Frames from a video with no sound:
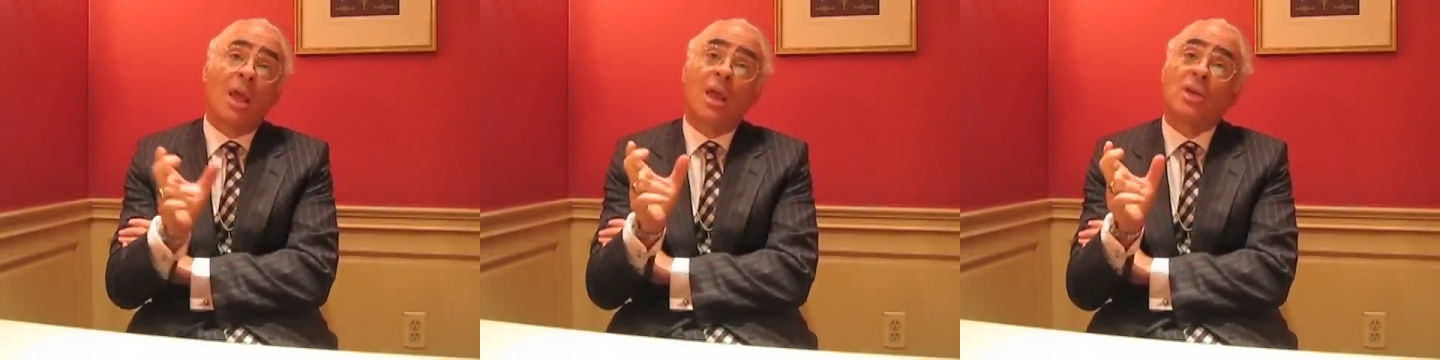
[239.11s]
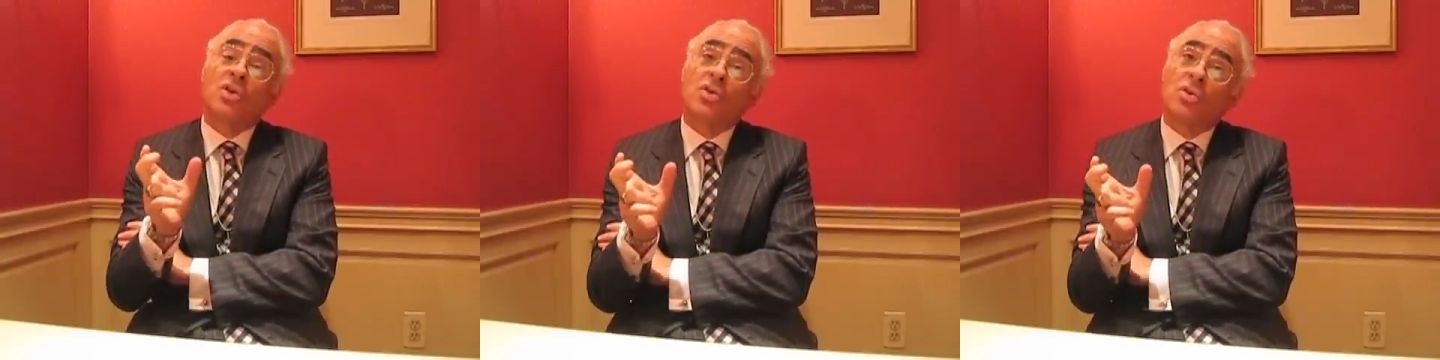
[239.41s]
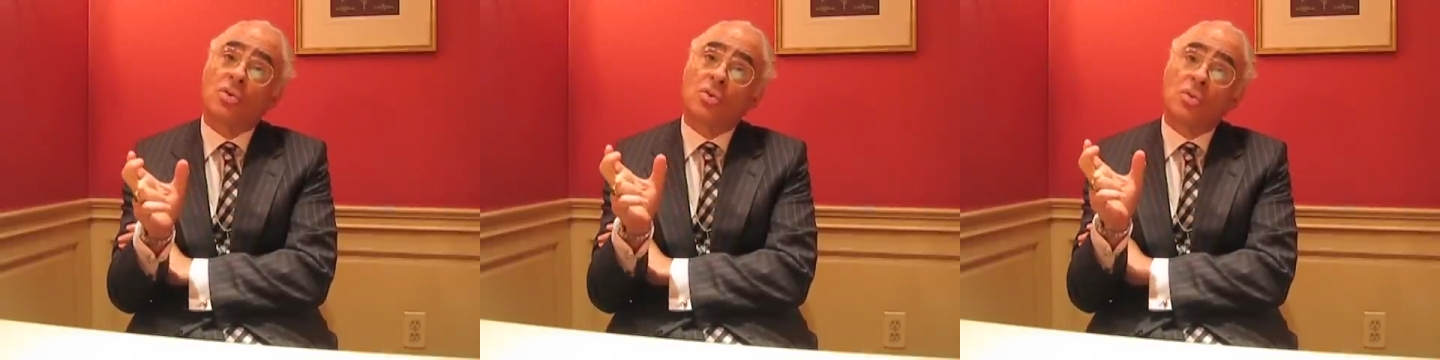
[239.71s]

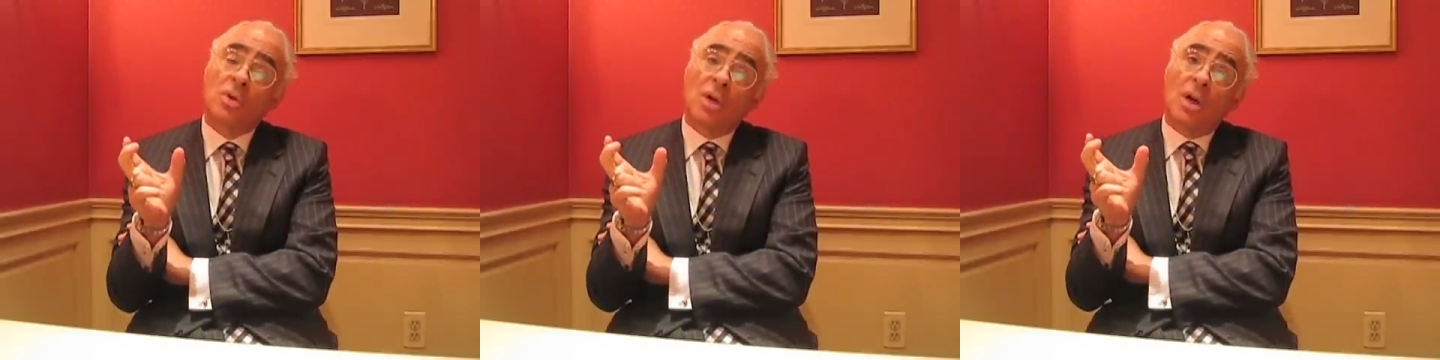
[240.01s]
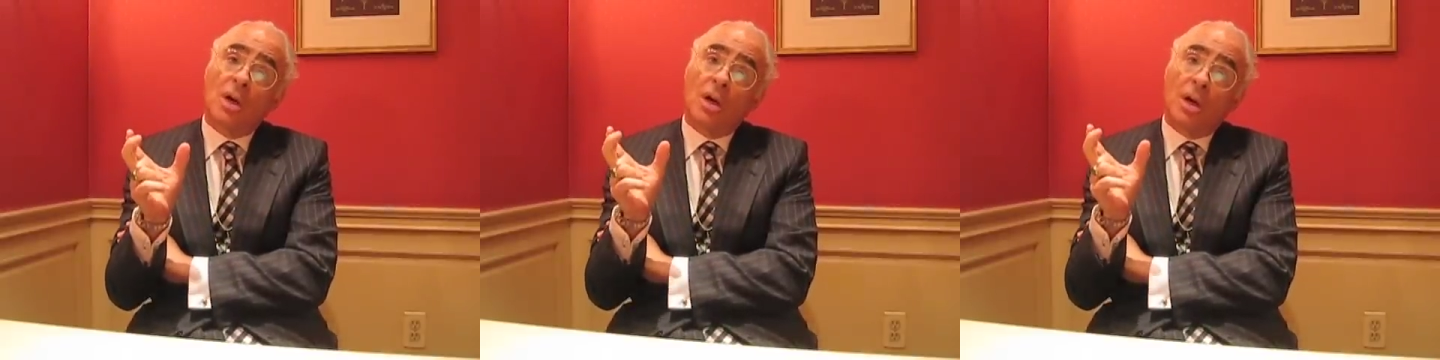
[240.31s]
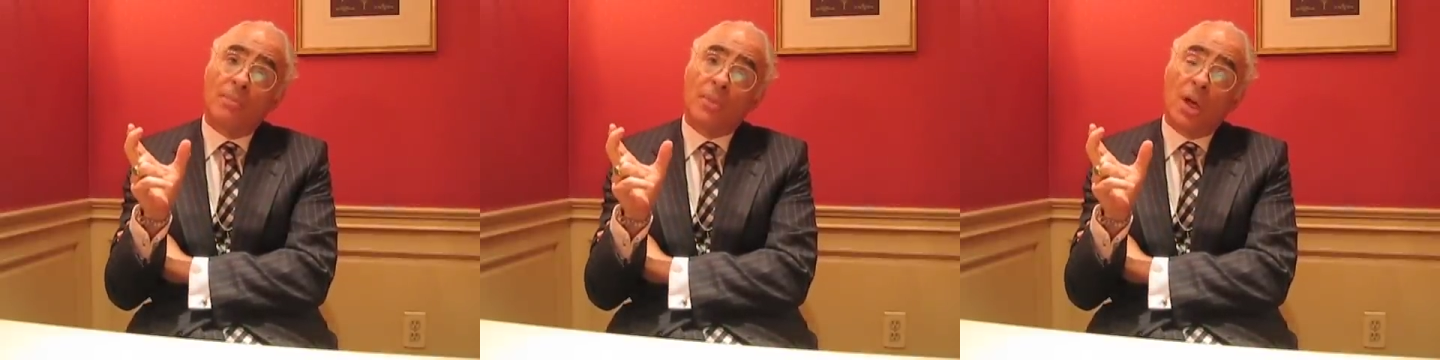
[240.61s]
into
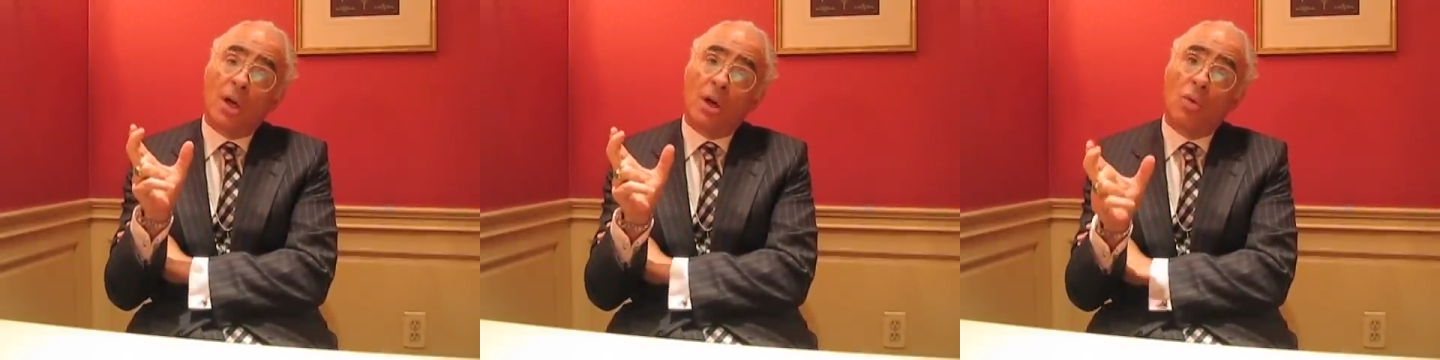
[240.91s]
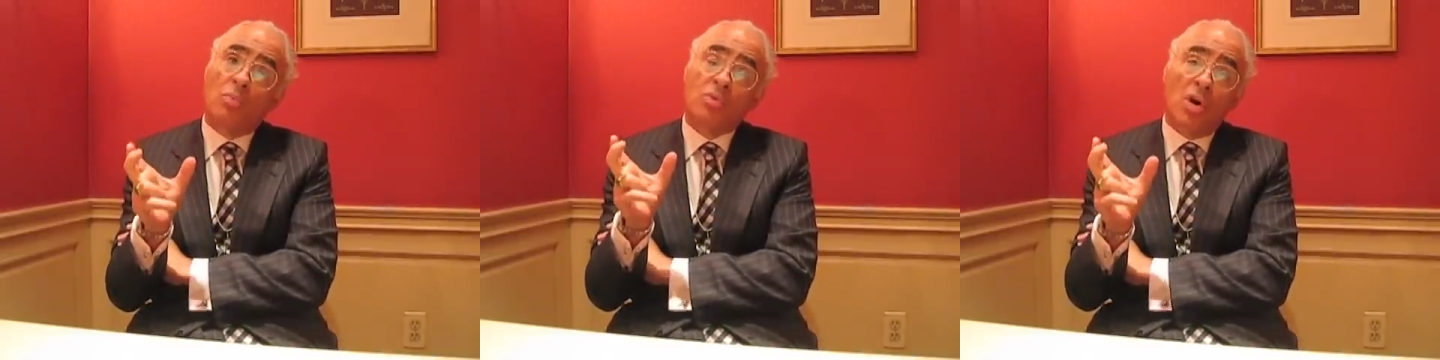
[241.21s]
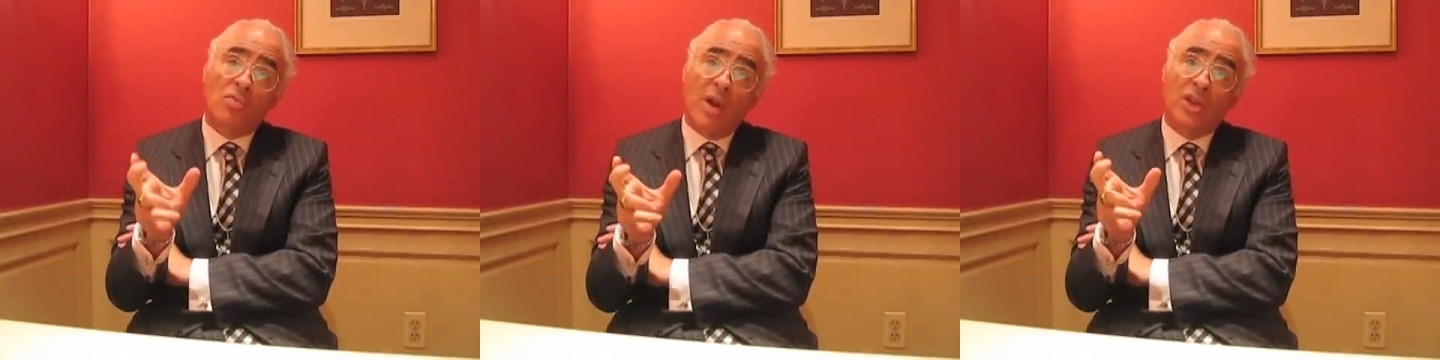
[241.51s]
a whole
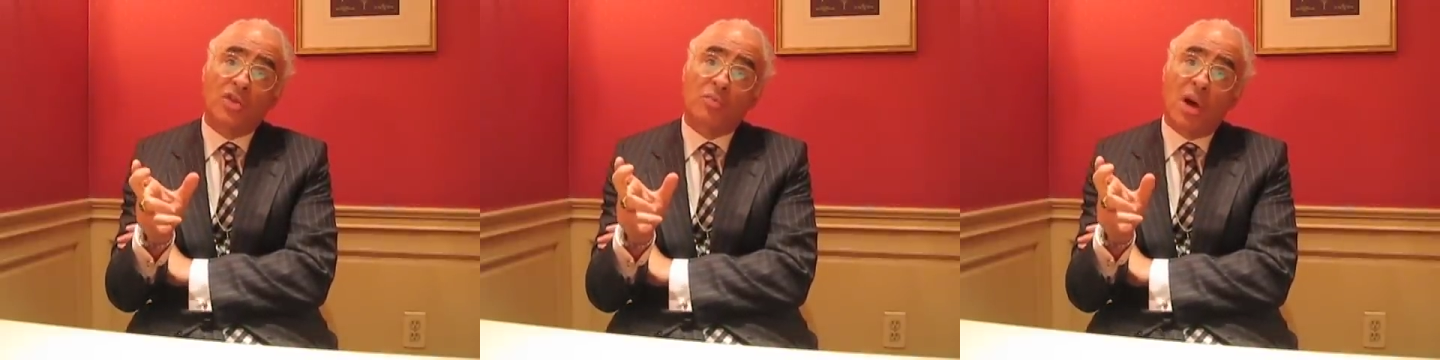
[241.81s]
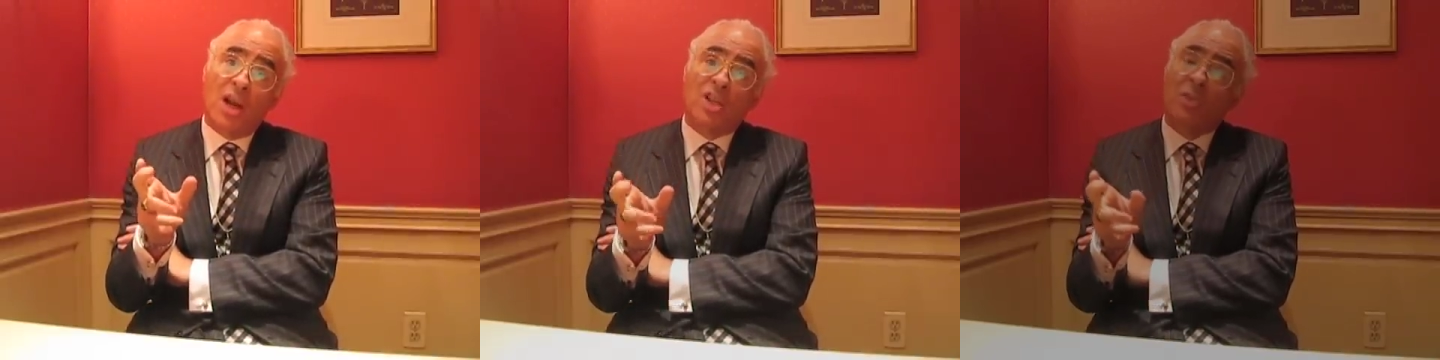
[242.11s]
broad range of products.